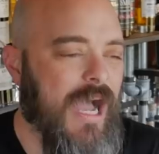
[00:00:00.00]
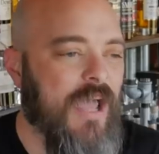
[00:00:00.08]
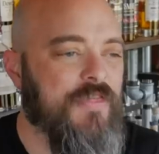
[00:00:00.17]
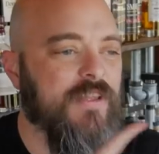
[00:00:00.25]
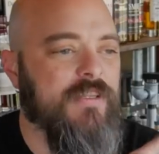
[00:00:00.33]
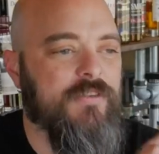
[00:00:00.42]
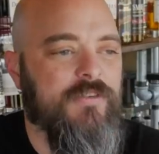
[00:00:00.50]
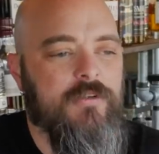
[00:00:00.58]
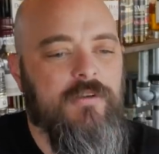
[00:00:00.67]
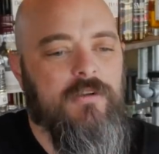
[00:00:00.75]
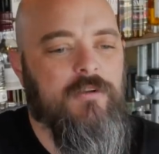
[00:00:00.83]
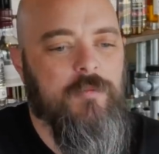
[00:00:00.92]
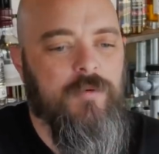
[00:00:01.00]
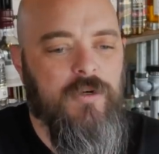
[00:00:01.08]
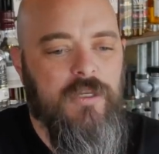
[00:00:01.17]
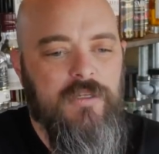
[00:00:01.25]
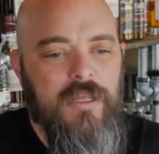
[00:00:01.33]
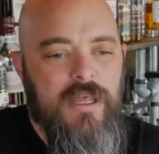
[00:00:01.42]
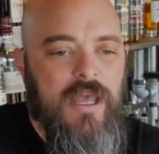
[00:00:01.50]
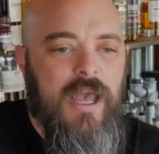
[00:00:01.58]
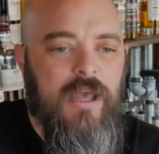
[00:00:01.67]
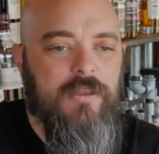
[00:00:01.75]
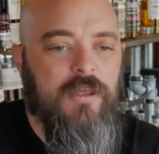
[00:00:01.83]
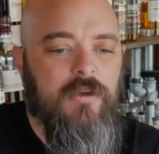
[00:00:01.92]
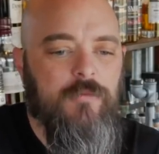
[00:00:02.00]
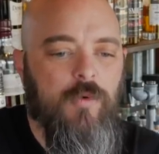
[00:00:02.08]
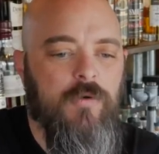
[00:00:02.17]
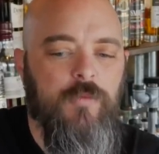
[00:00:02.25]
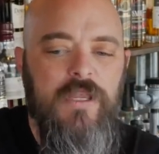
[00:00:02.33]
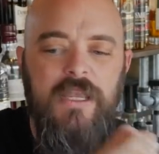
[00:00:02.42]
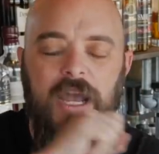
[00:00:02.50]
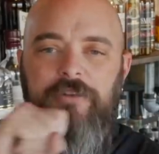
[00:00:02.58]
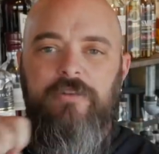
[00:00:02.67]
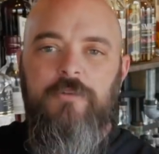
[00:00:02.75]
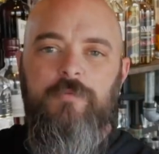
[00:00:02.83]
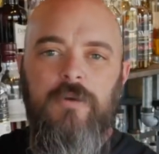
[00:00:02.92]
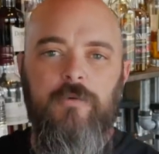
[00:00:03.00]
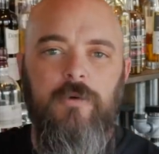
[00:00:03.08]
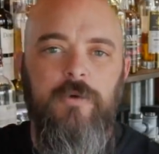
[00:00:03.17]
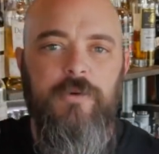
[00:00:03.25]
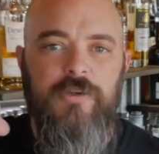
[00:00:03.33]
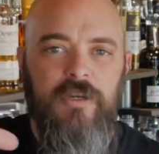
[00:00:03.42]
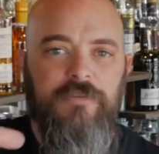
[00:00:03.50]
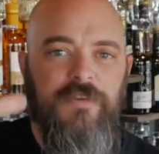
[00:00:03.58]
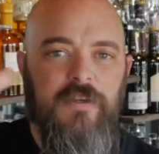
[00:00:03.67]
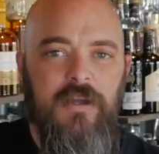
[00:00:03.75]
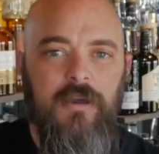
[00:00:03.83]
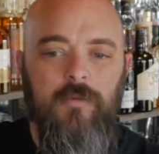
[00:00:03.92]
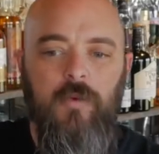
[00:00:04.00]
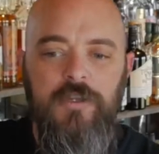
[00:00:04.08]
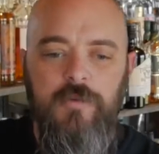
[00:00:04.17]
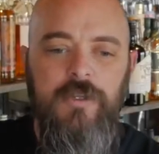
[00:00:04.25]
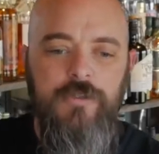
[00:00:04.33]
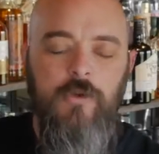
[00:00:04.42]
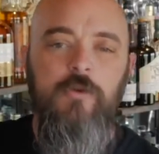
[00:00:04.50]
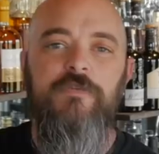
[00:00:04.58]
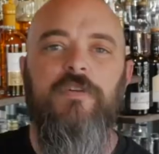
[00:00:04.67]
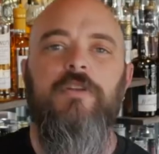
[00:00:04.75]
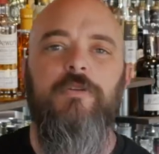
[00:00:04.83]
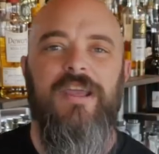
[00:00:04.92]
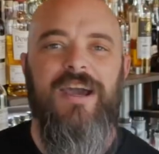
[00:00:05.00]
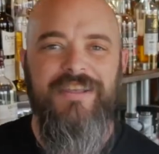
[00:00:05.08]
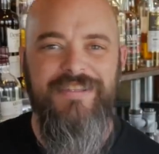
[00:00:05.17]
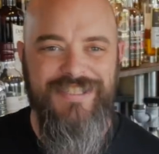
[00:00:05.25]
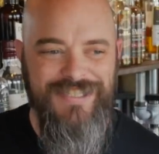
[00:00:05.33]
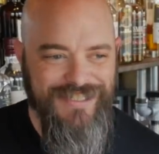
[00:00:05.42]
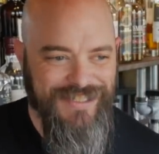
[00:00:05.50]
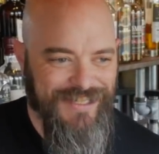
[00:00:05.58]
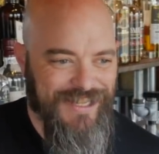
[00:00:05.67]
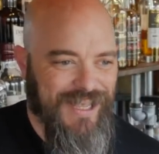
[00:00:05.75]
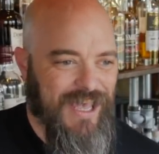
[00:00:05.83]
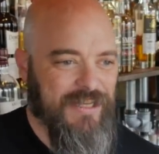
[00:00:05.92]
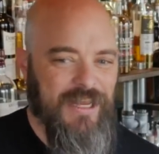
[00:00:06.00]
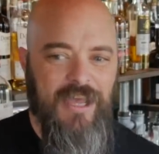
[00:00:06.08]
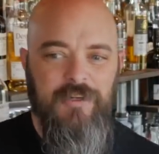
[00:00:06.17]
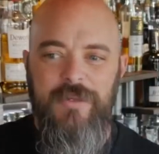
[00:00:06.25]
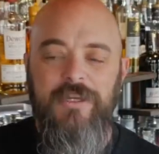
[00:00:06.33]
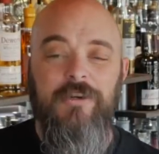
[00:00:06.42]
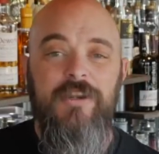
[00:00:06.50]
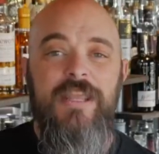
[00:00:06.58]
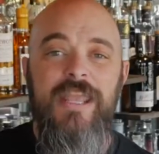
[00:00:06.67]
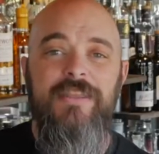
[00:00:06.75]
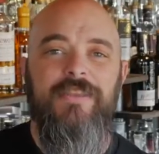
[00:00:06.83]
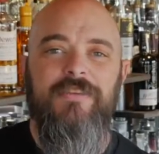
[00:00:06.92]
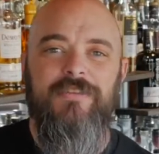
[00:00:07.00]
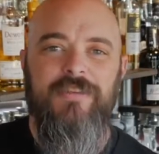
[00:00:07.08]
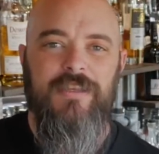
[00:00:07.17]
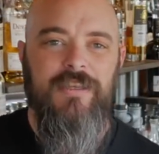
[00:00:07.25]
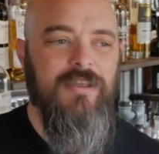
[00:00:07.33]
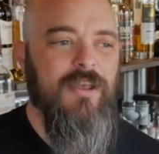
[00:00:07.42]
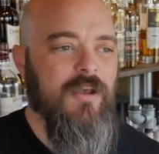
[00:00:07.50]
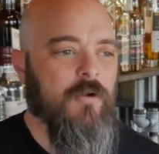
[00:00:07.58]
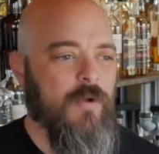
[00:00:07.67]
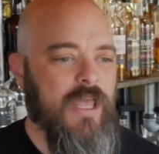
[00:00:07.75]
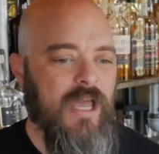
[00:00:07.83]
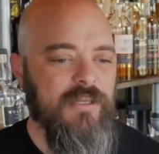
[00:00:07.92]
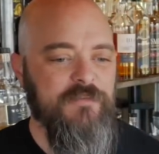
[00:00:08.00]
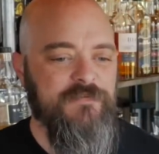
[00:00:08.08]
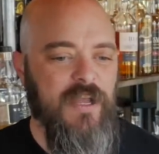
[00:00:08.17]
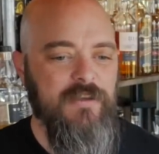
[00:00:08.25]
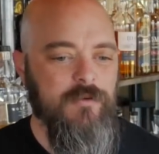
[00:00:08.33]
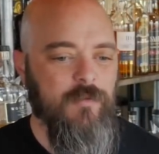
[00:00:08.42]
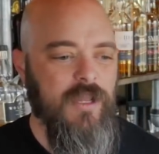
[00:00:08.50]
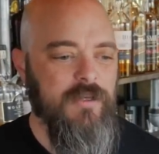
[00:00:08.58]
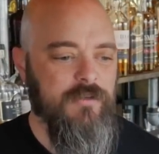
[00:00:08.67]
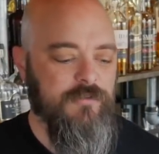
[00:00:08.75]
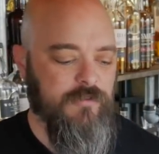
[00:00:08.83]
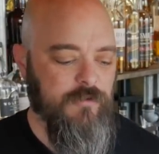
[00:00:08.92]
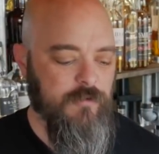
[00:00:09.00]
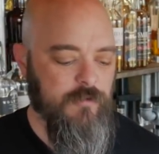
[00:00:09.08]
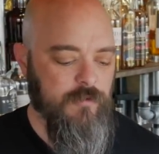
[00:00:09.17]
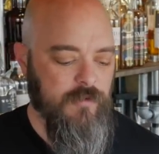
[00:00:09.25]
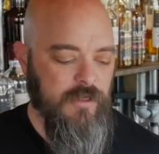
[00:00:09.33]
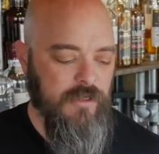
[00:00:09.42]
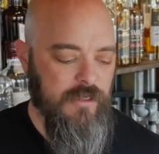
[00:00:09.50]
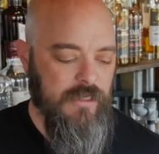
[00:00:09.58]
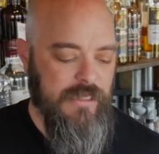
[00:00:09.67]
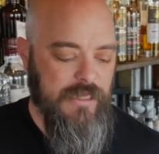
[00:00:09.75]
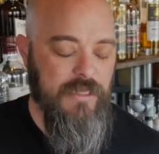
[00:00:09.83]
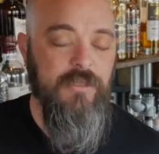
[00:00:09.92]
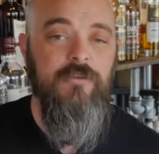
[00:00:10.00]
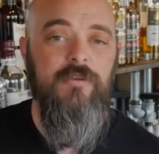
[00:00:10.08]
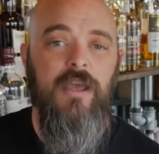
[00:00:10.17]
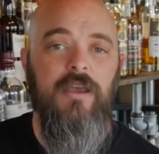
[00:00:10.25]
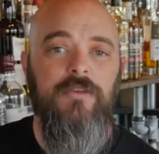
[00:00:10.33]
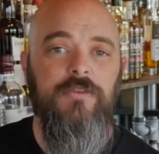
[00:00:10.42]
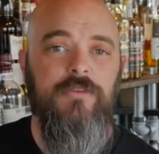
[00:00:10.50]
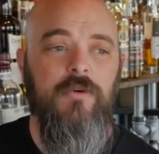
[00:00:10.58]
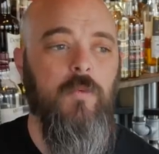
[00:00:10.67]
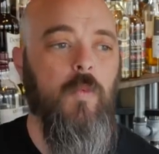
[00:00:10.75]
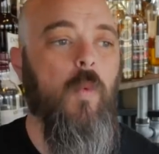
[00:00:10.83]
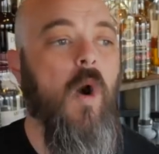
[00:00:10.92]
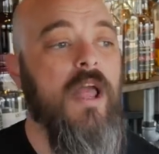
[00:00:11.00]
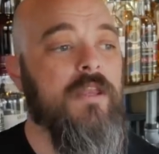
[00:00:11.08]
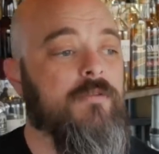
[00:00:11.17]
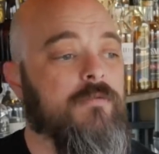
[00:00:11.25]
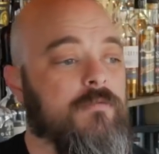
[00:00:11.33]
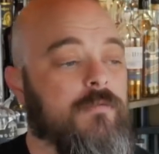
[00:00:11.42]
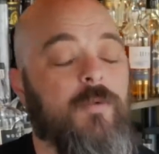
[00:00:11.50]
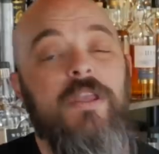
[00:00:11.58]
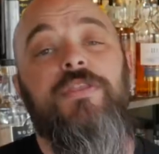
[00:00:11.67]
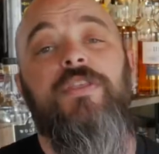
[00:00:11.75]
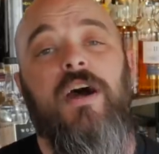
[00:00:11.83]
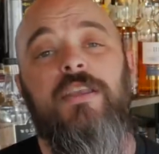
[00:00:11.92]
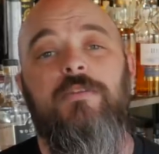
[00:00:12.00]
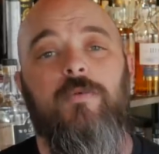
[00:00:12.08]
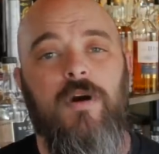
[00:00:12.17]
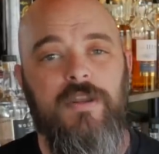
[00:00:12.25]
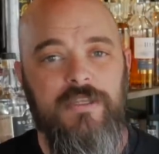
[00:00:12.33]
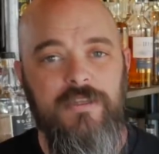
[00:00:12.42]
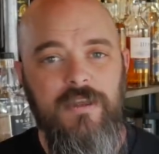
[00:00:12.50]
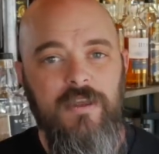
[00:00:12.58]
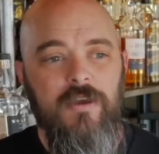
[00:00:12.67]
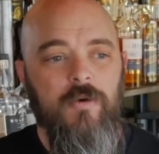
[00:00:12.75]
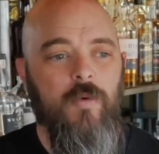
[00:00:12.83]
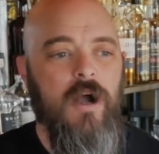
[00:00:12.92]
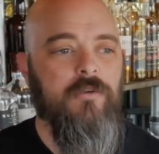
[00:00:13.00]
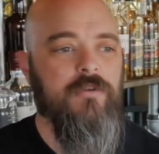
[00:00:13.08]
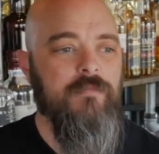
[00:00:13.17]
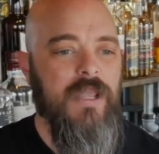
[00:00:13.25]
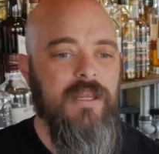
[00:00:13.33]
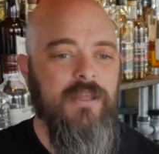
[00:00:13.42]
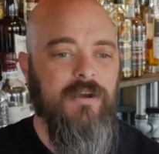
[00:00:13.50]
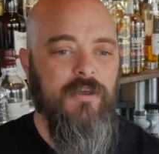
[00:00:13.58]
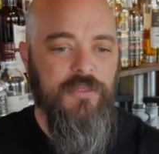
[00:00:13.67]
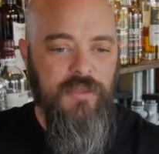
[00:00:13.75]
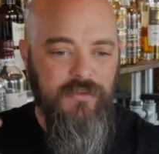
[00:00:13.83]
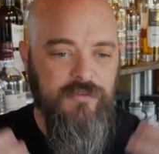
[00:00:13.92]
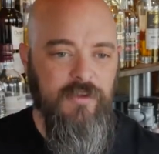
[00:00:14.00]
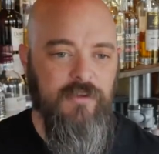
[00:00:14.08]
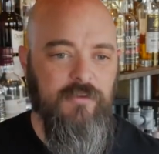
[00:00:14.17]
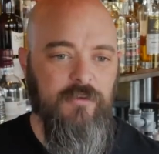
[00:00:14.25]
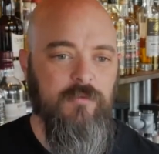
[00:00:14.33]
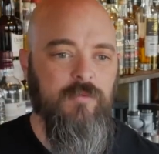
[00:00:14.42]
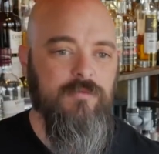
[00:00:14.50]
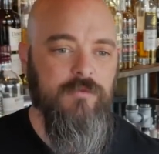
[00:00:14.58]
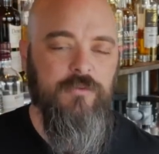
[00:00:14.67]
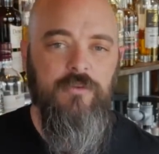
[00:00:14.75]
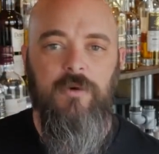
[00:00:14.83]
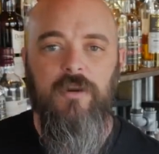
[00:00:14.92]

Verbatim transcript: I think that's the critical point. When we got to this point where we were trying to figure out what do we do for you guys and how do we create this thing, we had to find a way to, to get you guys what we thought you wanted while remaining authentic to, to